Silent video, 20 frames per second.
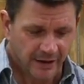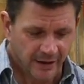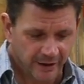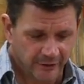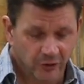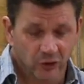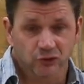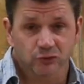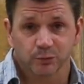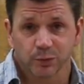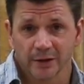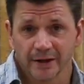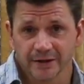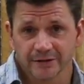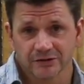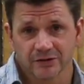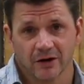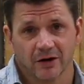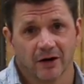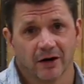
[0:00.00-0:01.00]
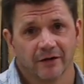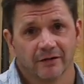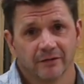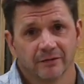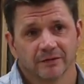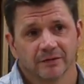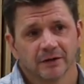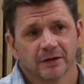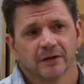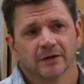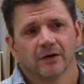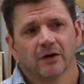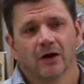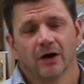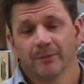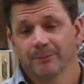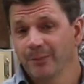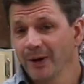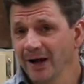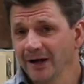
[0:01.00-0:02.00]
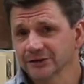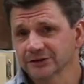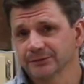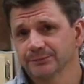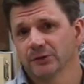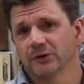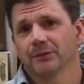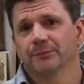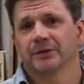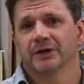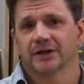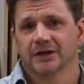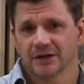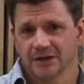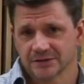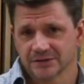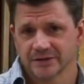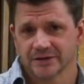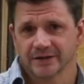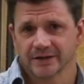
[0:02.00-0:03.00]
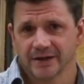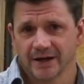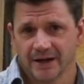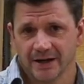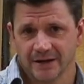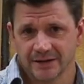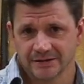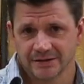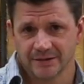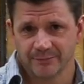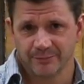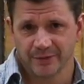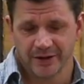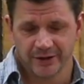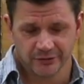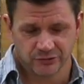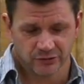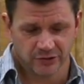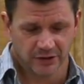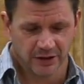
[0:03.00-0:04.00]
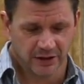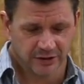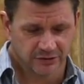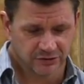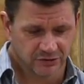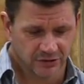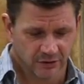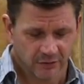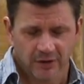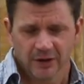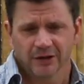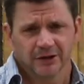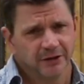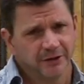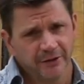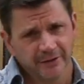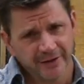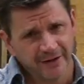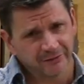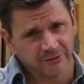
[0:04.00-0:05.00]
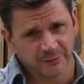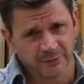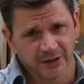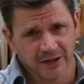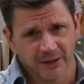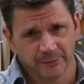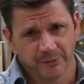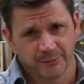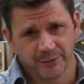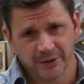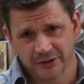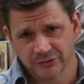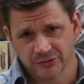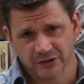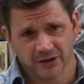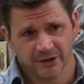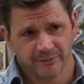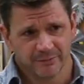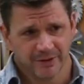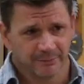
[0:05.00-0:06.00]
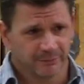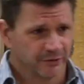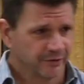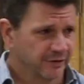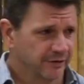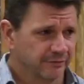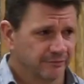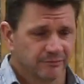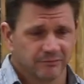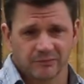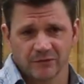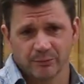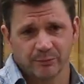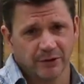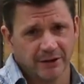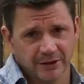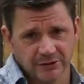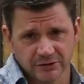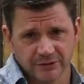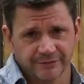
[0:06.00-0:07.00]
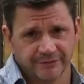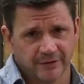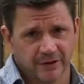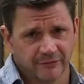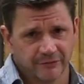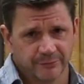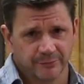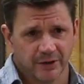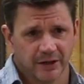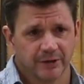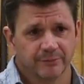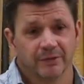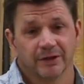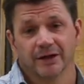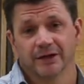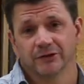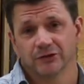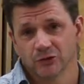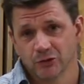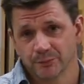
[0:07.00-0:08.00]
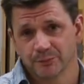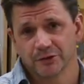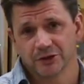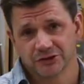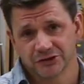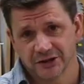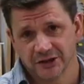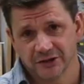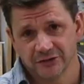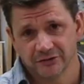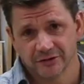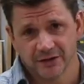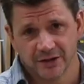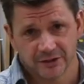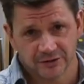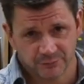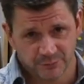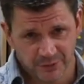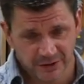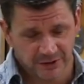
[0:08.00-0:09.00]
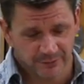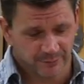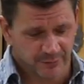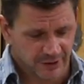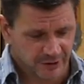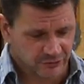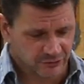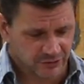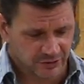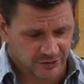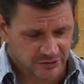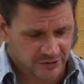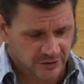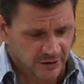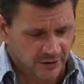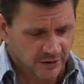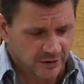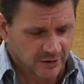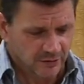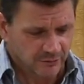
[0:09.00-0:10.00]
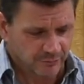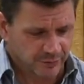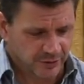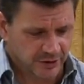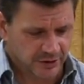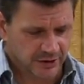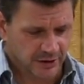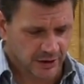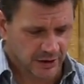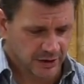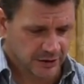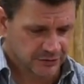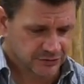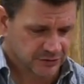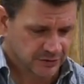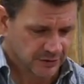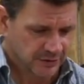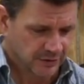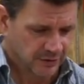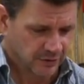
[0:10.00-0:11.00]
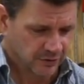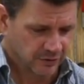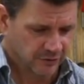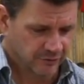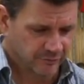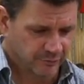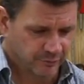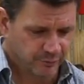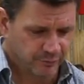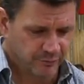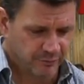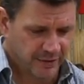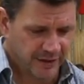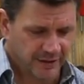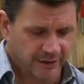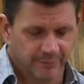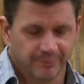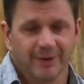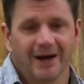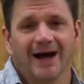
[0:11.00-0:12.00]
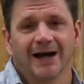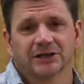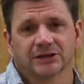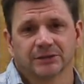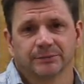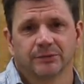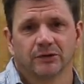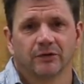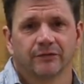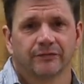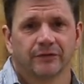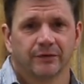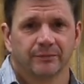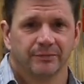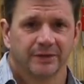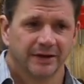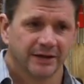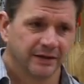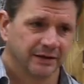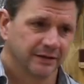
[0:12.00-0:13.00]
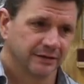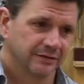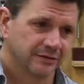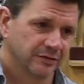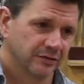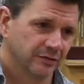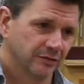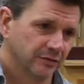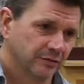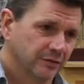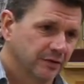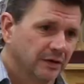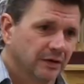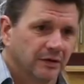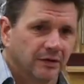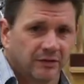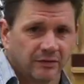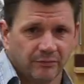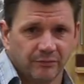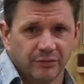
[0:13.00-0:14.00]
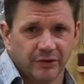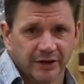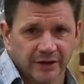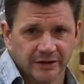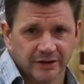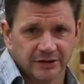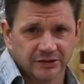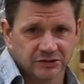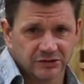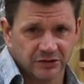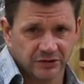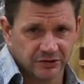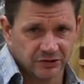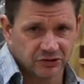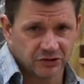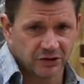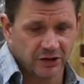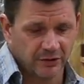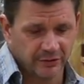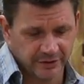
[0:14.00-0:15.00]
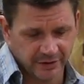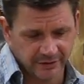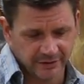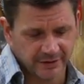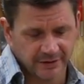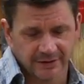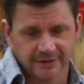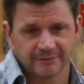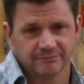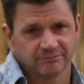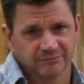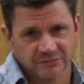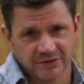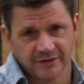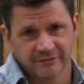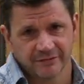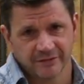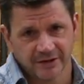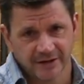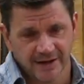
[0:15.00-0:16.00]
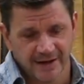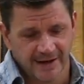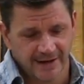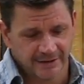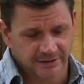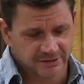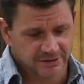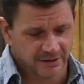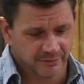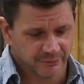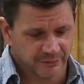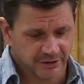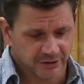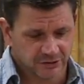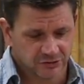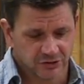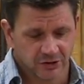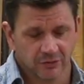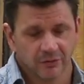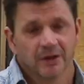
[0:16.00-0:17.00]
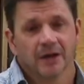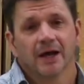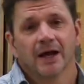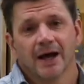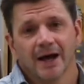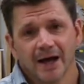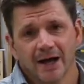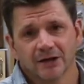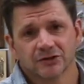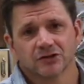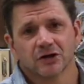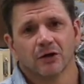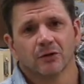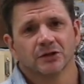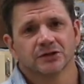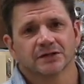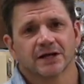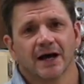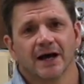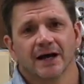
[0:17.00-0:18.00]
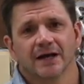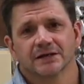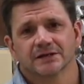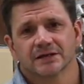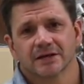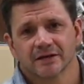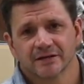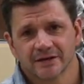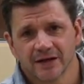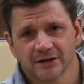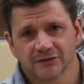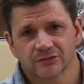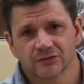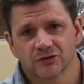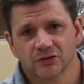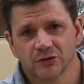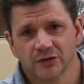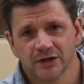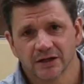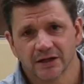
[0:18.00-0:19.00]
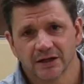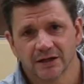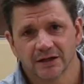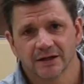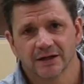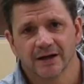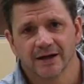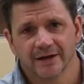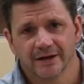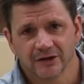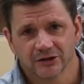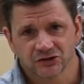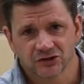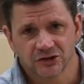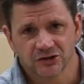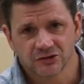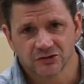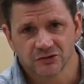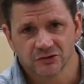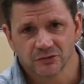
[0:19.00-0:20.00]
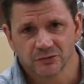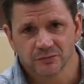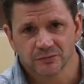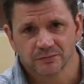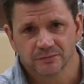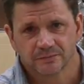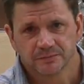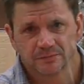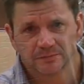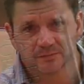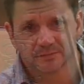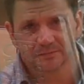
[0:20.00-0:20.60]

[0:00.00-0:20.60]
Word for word: And those plans are, are possible because of the guys at Patreon. So you don't have to become a Patreon member. They're, the plans are for everybody, but I do appreciate you guys being patrons because you've made it possible for me to bring this to the show, and I think it definitely adds something. So as always, guys, thanks for tuning in, and I'll see you soon.